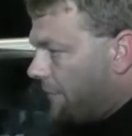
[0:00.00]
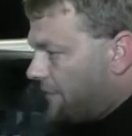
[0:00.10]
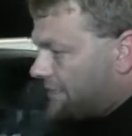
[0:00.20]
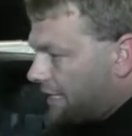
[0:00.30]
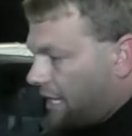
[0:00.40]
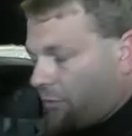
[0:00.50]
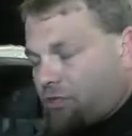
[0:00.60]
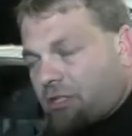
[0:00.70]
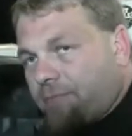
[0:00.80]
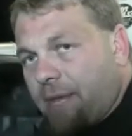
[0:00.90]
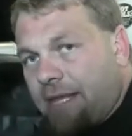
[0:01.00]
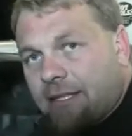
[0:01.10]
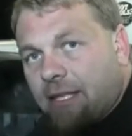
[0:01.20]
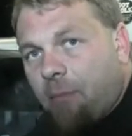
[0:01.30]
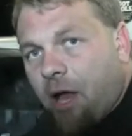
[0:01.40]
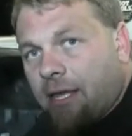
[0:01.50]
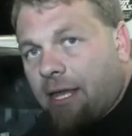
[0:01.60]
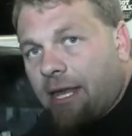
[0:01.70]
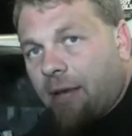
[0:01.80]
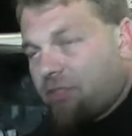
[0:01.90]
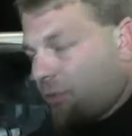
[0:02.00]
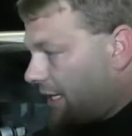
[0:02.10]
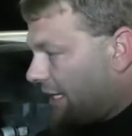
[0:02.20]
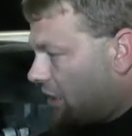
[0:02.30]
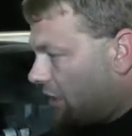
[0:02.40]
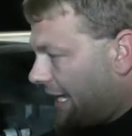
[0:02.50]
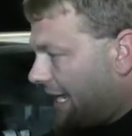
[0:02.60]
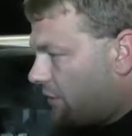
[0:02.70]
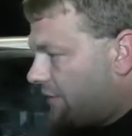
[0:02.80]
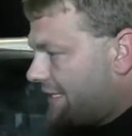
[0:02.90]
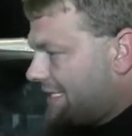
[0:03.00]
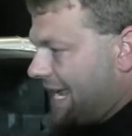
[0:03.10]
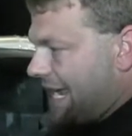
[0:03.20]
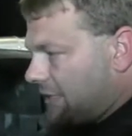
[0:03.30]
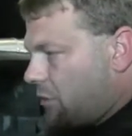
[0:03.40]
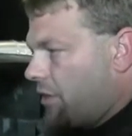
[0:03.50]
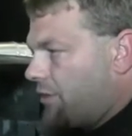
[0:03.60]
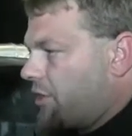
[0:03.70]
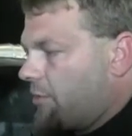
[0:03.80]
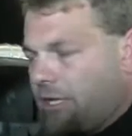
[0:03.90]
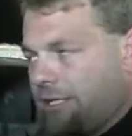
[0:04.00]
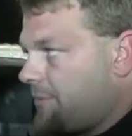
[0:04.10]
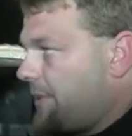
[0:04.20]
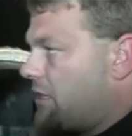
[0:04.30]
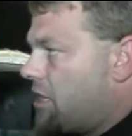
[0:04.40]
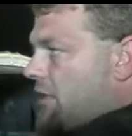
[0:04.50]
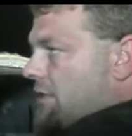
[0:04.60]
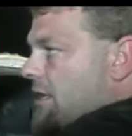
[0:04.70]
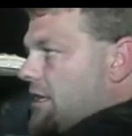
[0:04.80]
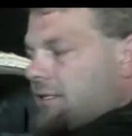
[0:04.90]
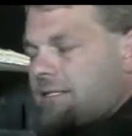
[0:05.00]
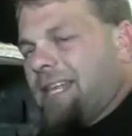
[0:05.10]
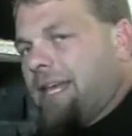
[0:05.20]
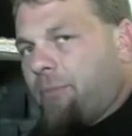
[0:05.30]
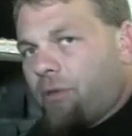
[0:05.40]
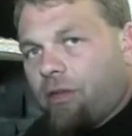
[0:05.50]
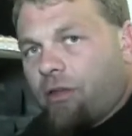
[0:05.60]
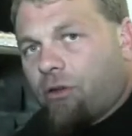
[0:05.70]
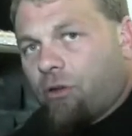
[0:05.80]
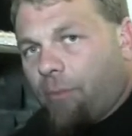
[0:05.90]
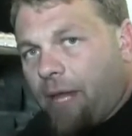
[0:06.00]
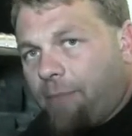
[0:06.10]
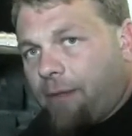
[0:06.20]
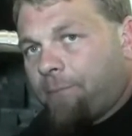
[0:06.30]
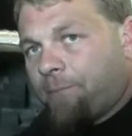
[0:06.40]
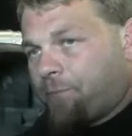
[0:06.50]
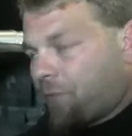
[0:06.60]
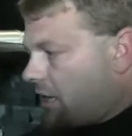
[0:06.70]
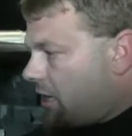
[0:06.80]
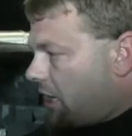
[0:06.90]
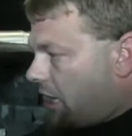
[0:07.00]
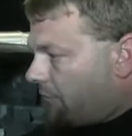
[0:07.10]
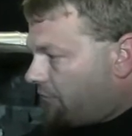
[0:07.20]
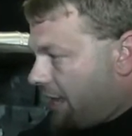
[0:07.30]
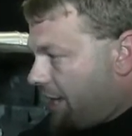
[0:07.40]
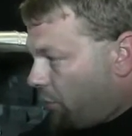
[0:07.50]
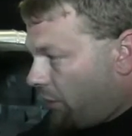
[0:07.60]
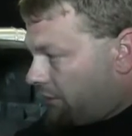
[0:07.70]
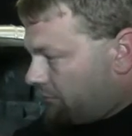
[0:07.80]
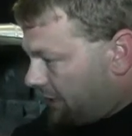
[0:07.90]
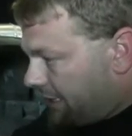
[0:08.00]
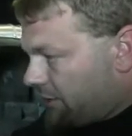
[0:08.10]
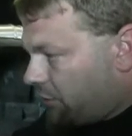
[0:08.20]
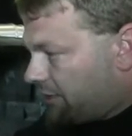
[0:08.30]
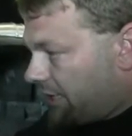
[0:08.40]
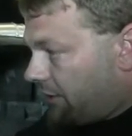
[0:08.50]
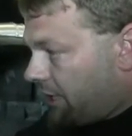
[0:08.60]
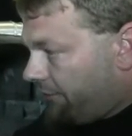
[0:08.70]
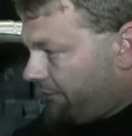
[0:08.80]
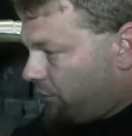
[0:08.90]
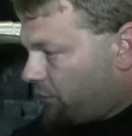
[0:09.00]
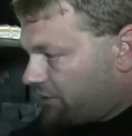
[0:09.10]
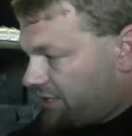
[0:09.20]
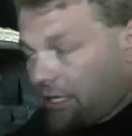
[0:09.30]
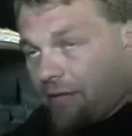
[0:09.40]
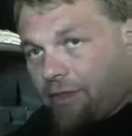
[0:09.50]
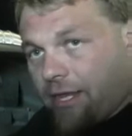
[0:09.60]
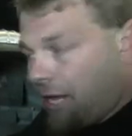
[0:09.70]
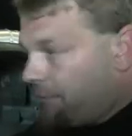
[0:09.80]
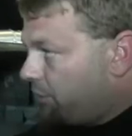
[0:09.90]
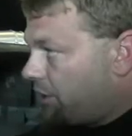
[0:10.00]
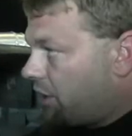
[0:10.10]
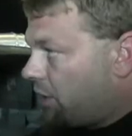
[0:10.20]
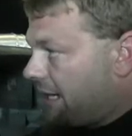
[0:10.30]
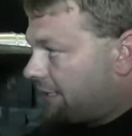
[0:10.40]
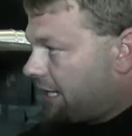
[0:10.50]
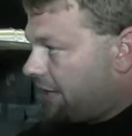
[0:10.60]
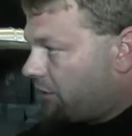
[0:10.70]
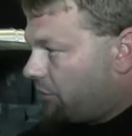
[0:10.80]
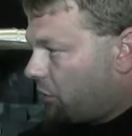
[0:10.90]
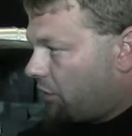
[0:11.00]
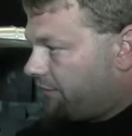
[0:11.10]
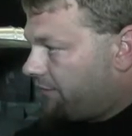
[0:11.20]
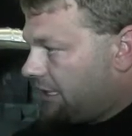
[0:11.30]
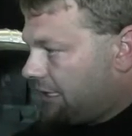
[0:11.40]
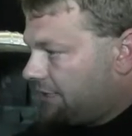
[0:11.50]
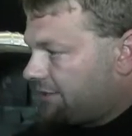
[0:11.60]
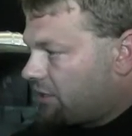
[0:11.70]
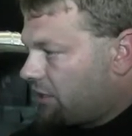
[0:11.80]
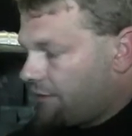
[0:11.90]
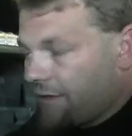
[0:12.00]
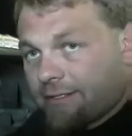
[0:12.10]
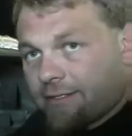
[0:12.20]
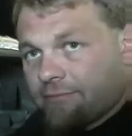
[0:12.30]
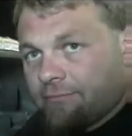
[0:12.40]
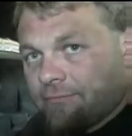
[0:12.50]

This again was just basically mocking it up so we can get our layout of exactly where the turbo needs to be clocked to line up with our intercooler piping. From that point, like I said, we'll tear it off, we'll seal everything up, put it all back together, and we'll go ahead and final install on this.